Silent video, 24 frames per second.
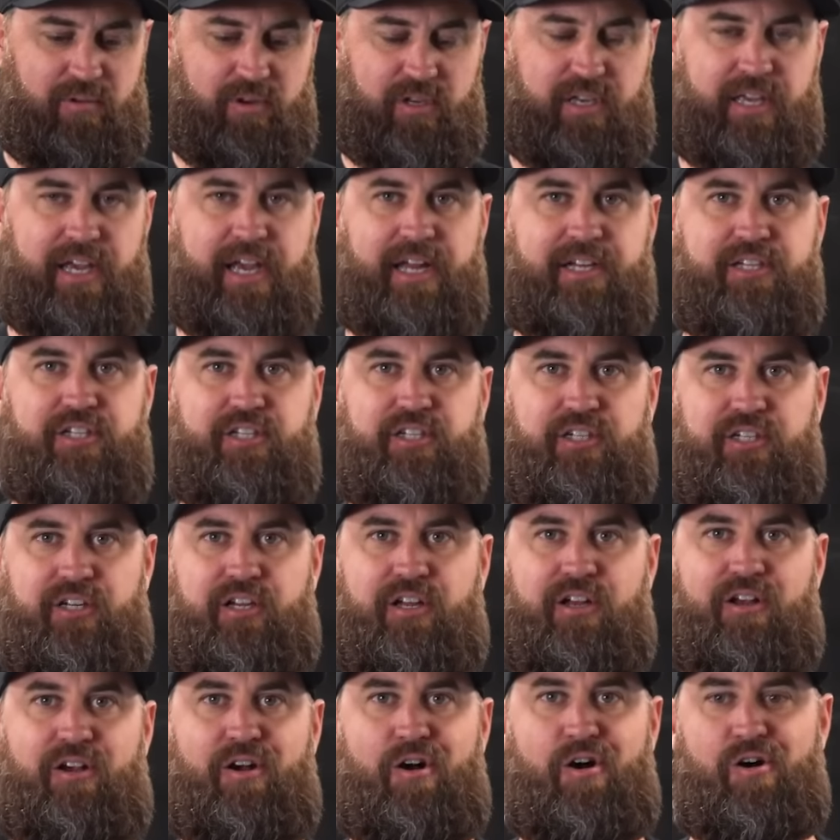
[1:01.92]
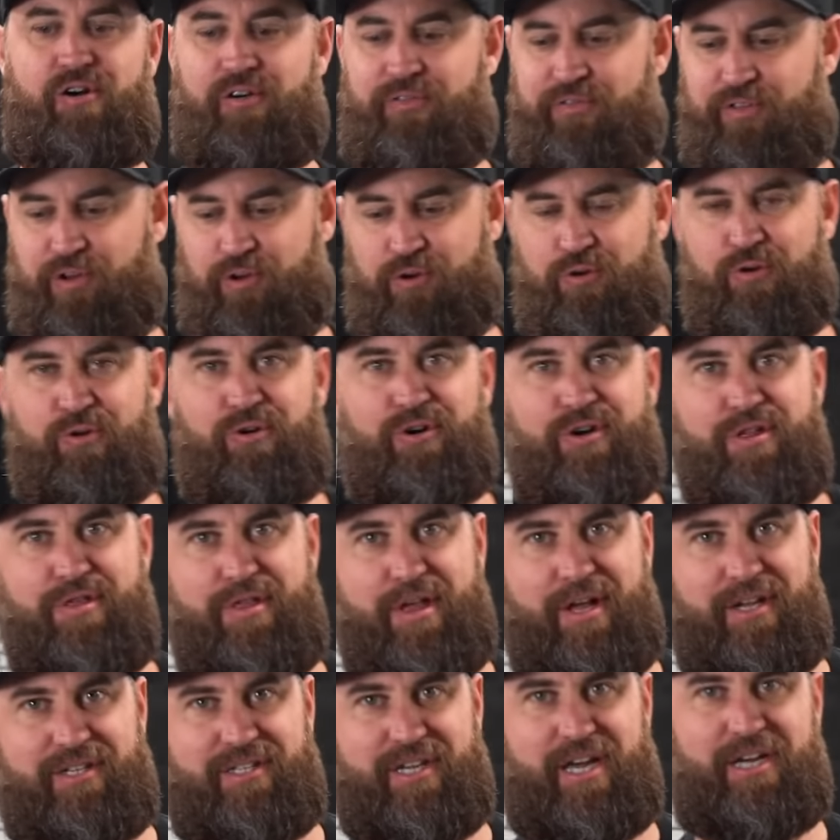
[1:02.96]
will catch all of the coolant
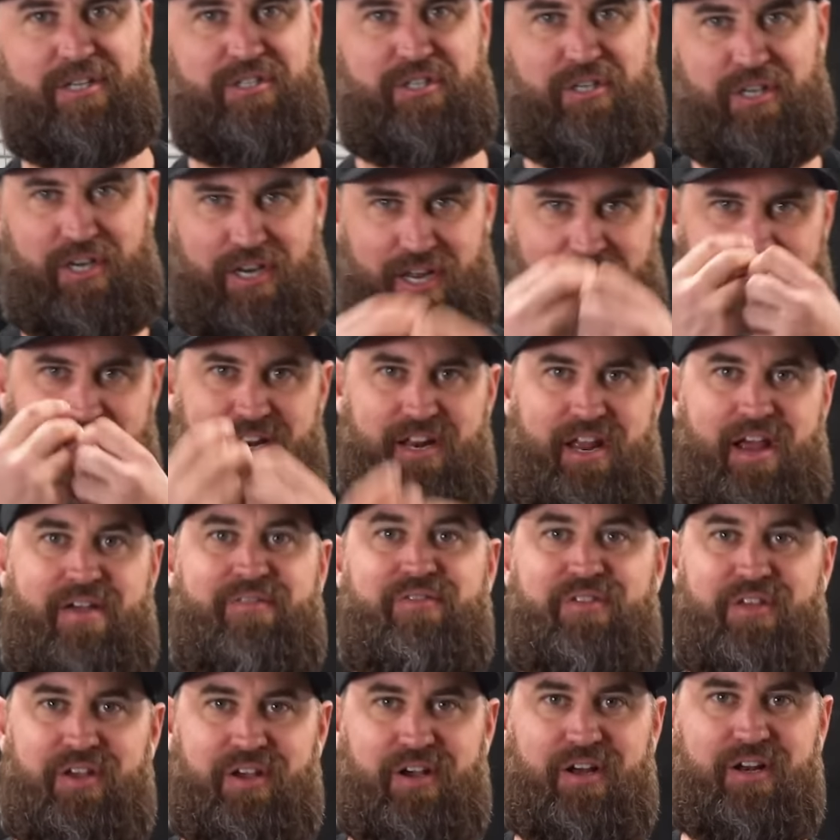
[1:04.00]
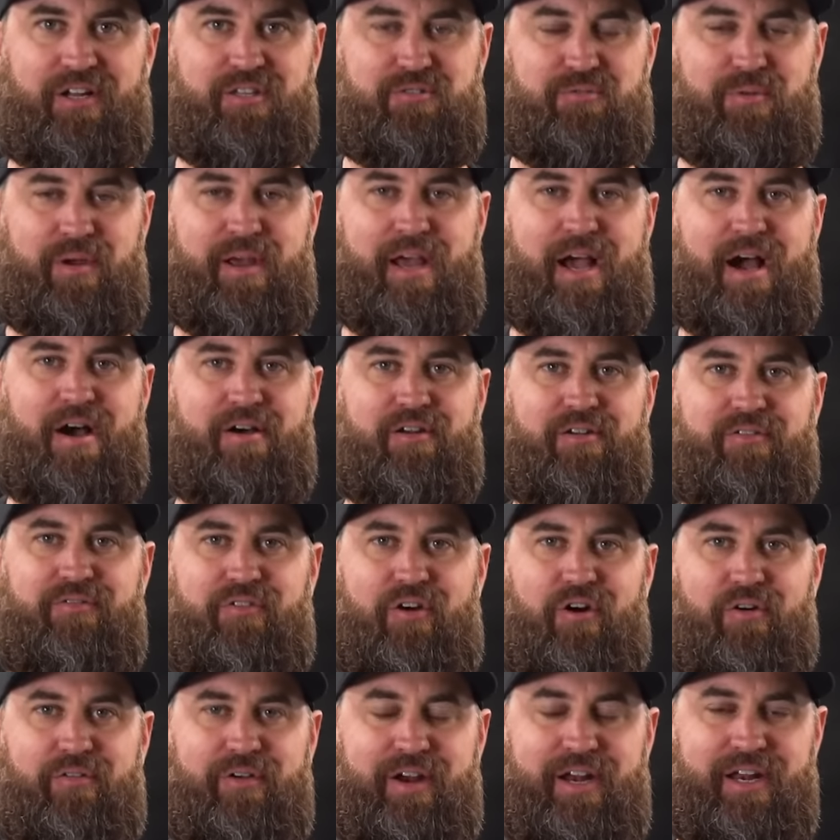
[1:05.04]
that's actually going to hit everything on its way out of
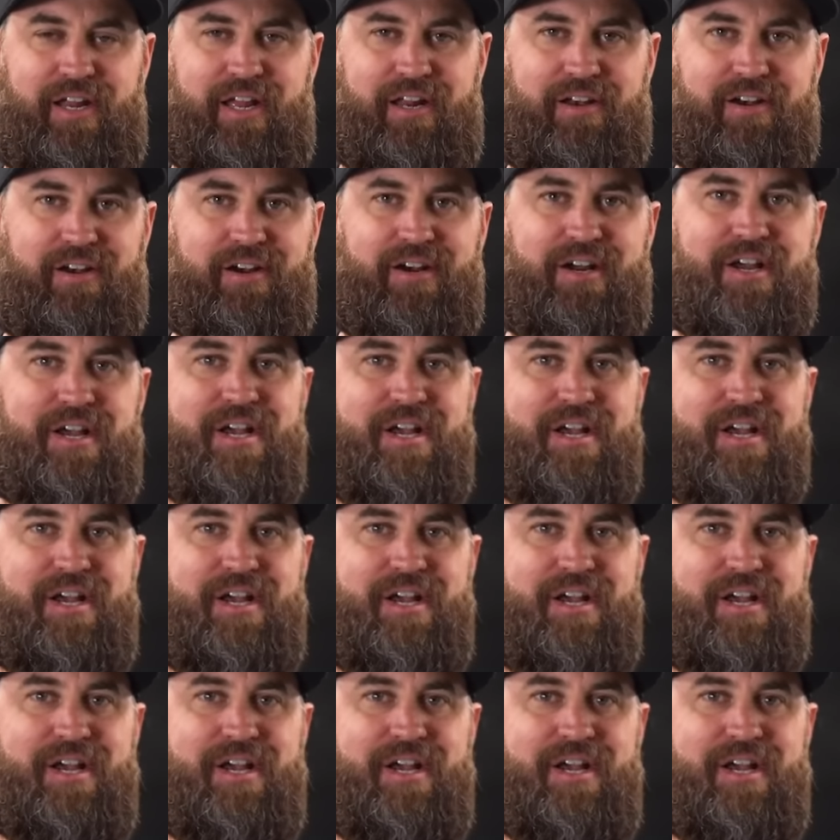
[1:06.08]
our radiator.